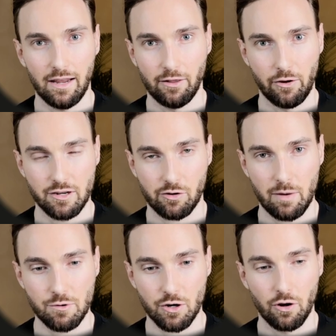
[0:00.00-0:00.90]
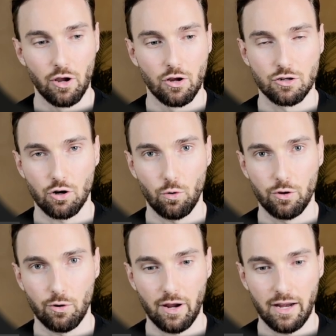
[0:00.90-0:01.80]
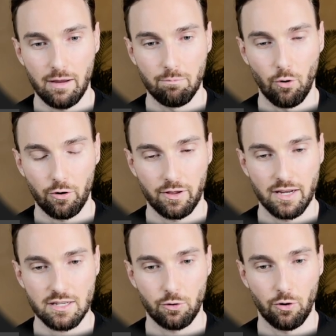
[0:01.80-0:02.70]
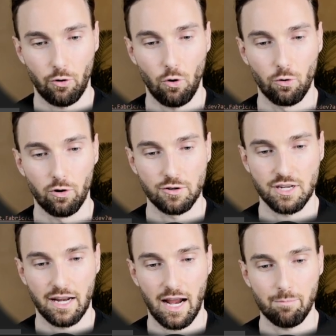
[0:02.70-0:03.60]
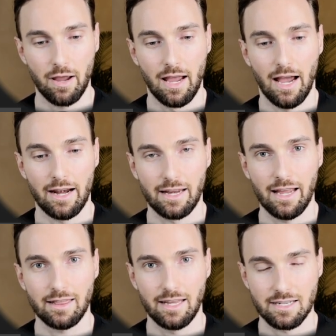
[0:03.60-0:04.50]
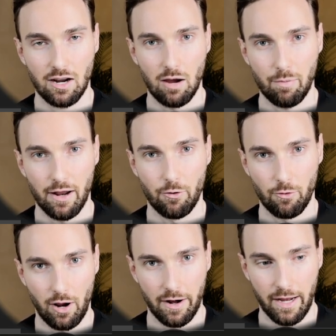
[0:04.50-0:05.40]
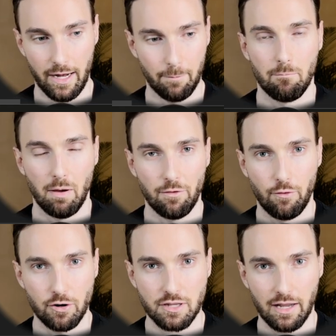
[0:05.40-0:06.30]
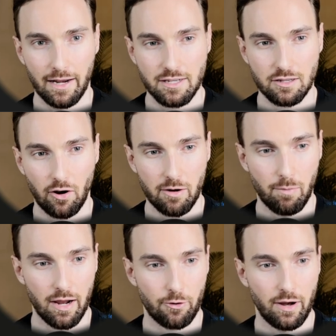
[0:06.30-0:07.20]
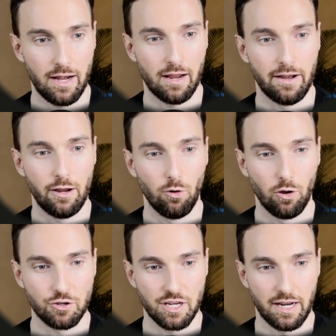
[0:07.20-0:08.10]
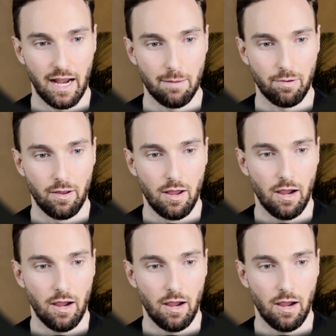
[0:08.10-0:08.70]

in the description so you can import this to your own Logic App and get this up and running. But first, let's start by creating a new Logic App.